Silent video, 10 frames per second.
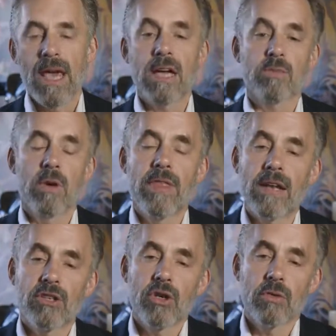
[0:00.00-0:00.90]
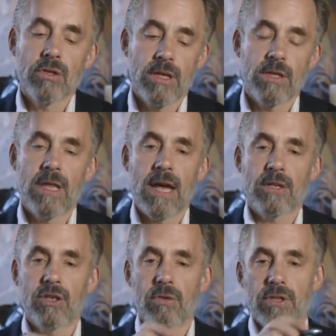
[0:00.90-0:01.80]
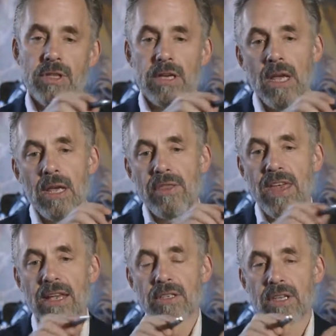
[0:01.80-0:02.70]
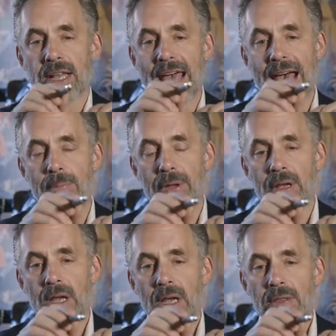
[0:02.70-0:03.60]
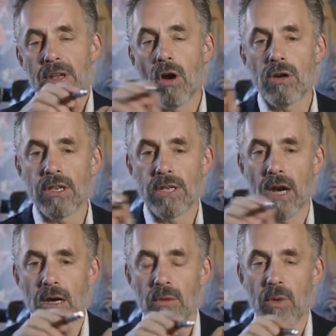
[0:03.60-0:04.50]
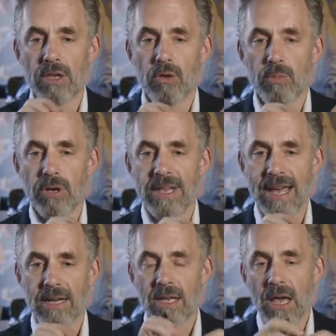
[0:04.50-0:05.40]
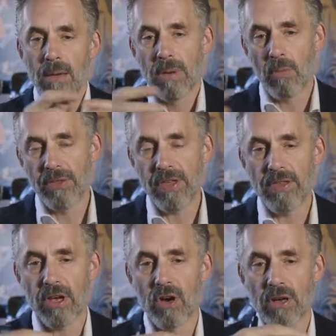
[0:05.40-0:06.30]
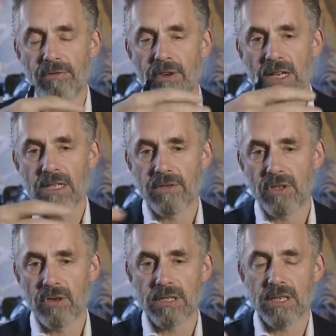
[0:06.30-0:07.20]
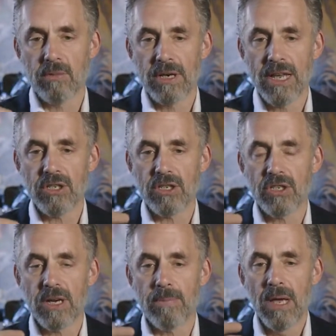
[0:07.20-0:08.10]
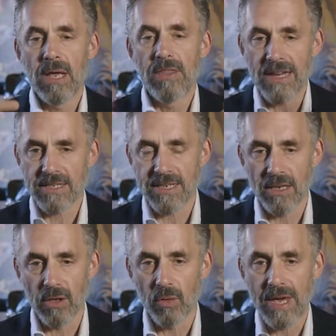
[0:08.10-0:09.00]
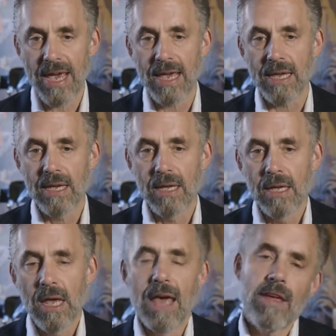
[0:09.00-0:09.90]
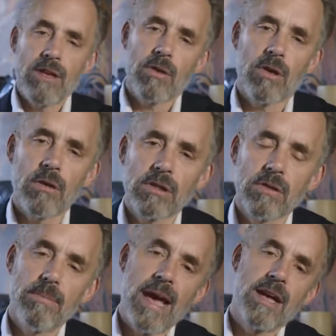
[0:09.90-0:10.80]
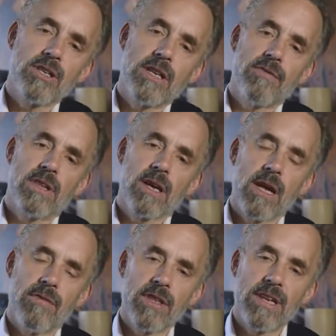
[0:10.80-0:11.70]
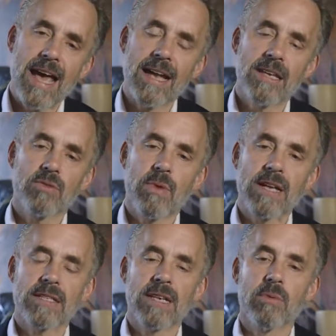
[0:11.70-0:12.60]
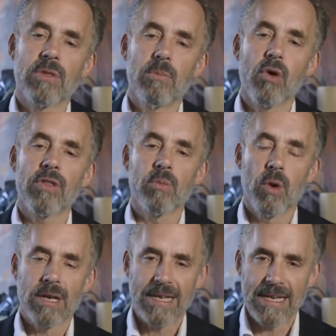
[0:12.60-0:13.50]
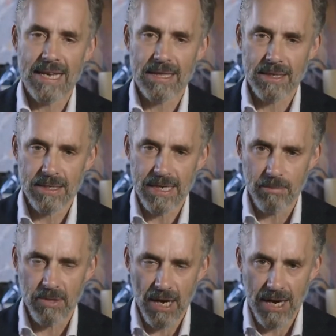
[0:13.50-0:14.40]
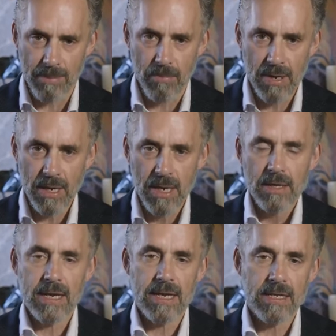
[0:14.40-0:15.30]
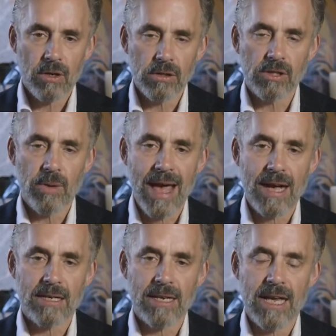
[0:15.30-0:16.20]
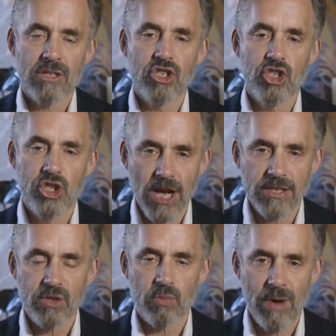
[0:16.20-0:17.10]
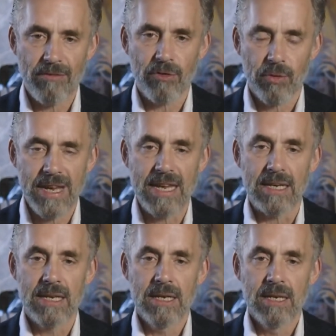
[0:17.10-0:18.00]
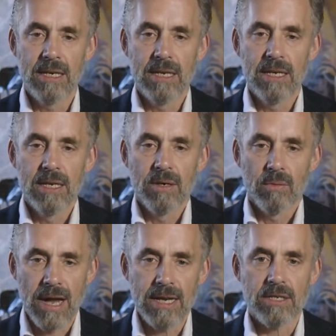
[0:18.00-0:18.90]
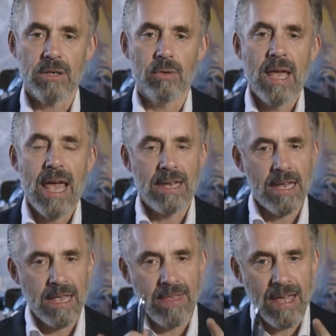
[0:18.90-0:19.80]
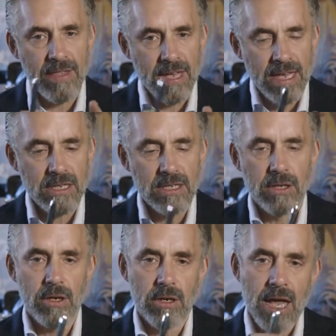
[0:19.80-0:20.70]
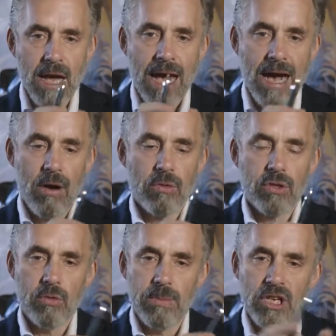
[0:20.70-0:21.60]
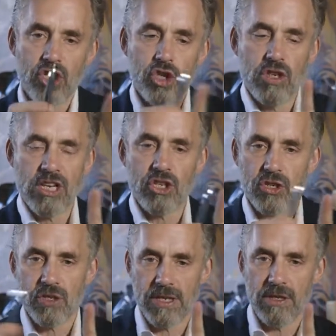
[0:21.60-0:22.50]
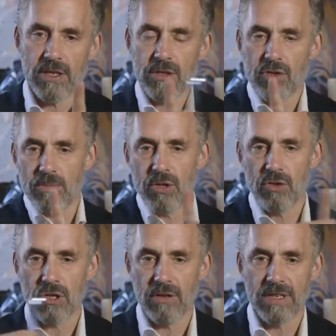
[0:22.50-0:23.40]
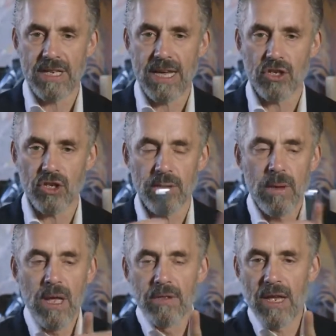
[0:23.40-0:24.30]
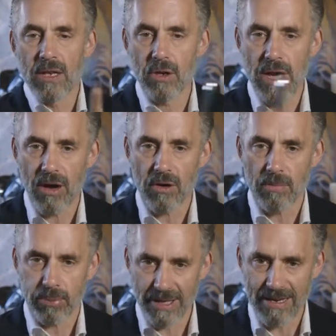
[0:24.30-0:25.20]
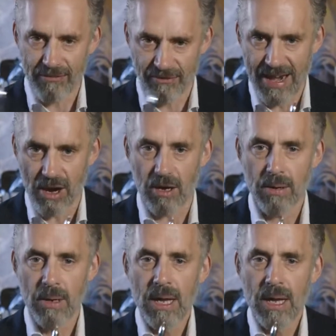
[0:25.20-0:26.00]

Yes, well, that shows that things can happen that aren't entirely what you predict, but within the confines of a trusting relationship, that's still okay. And then you could also imagine if the dad is wrestling with more than one kid at the same time, then he's also acting as just referee, right? So, and then the kids learn how to be judicious in the distribution of attention. They learn how to play fair.